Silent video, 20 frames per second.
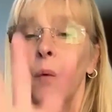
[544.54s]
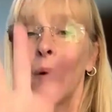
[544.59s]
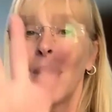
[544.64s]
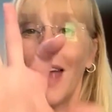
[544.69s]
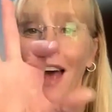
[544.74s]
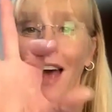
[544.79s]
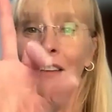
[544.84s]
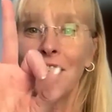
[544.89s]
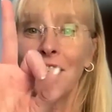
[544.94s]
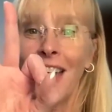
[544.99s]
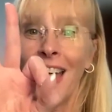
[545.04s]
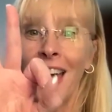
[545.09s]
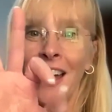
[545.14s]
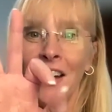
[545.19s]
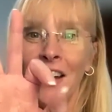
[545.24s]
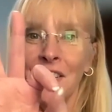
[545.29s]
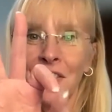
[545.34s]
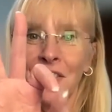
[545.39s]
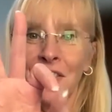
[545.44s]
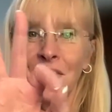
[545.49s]
We have
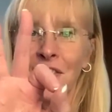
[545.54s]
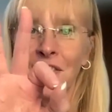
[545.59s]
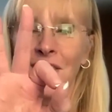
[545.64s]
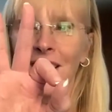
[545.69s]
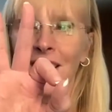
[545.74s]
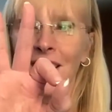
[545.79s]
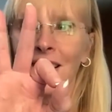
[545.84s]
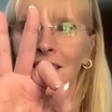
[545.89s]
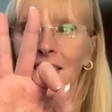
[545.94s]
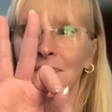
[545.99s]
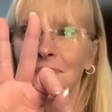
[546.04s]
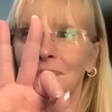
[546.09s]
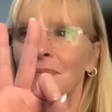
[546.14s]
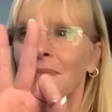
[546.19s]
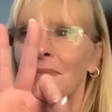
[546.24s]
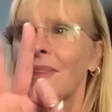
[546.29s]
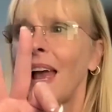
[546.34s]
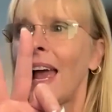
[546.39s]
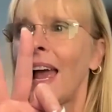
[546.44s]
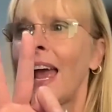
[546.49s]
F,
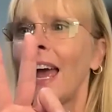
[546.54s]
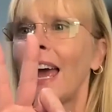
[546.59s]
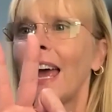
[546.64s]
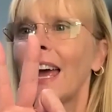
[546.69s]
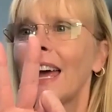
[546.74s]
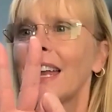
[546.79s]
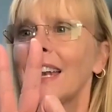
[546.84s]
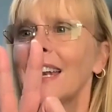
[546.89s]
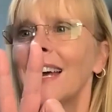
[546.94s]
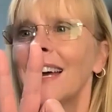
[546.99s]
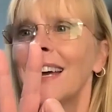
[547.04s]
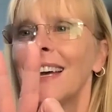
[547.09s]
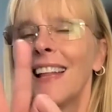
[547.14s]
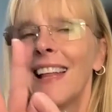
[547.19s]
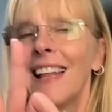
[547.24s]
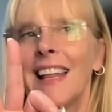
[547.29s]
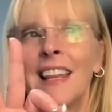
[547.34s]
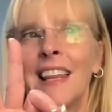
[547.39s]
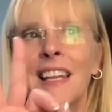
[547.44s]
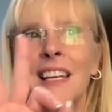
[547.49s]
and
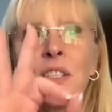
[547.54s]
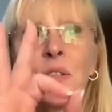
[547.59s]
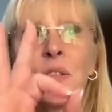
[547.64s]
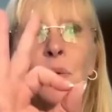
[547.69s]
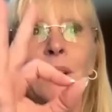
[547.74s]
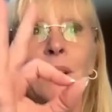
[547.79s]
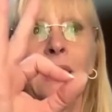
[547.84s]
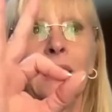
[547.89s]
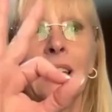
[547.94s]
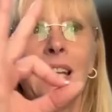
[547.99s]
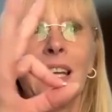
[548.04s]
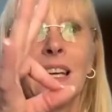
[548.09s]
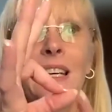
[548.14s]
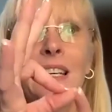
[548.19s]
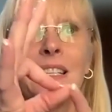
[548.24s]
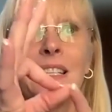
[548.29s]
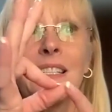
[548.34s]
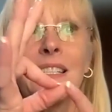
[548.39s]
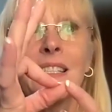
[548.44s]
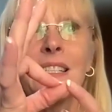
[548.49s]
this one
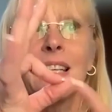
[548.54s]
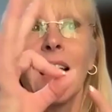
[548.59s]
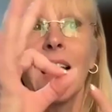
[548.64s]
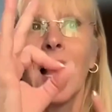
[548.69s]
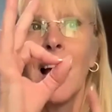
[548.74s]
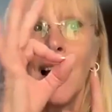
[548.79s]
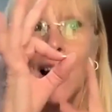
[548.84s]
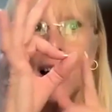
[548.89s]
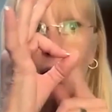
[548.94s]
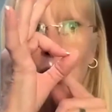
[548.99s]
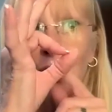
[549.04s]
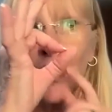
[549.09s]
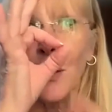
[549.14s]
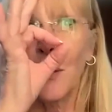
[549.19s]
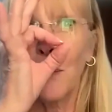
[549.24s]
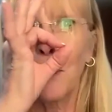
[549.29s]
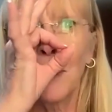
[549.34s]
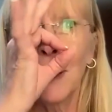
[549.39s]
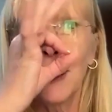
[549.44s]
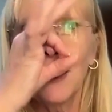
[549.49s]
is, you
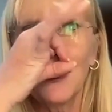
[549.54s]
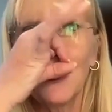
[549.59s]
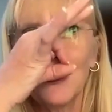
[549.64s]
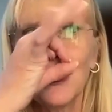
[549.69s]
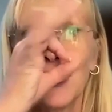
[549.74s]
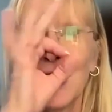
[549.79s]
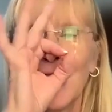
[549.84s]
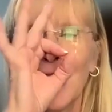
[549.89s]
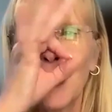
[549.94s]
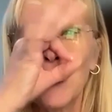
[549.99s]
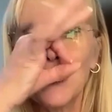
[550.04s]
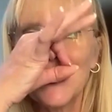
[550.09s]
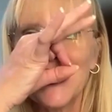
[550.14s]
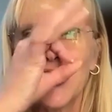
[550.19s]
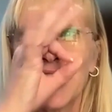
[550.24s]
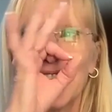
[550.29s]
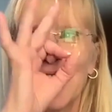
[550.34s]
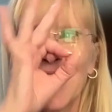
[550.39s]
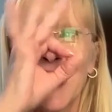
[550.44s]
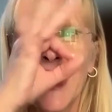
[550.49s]
put it on your nose
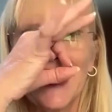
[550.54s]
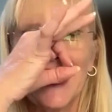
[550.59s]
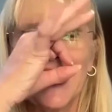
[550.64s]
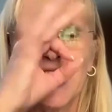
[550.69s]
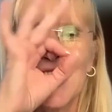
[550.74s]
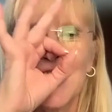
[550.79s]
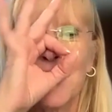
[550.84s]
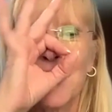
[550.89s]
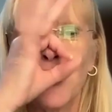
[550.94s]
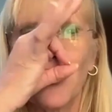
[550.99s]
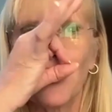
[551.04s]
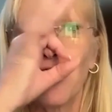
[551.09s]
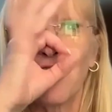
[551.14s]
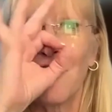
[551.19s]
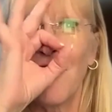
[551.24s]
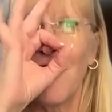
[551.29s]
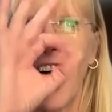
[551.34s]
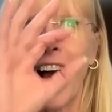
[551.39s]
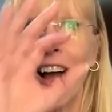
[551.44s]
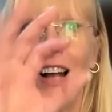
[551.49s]
and go like this for
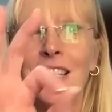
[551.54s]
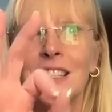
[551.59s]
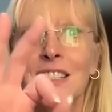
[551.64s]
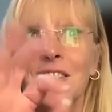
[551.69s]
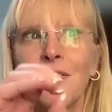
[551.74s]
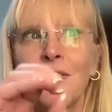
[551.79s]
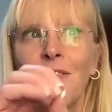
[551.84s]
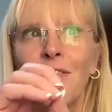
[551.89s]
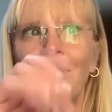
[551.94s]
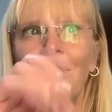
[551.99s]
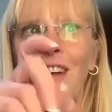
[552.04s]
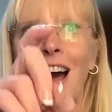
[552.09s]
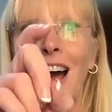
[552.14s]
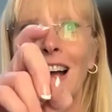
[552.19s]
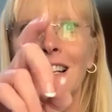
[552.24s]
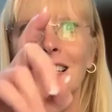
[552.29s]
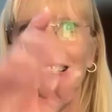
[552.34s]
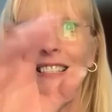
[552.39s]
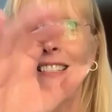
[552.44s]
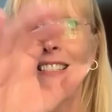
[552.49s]
fox,
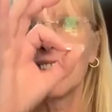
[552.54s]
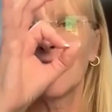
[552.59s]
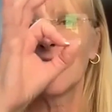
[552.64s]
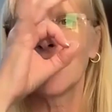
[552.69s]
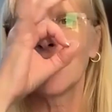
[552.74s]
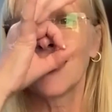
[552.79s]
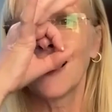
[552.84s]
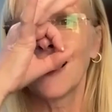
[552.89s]
fox.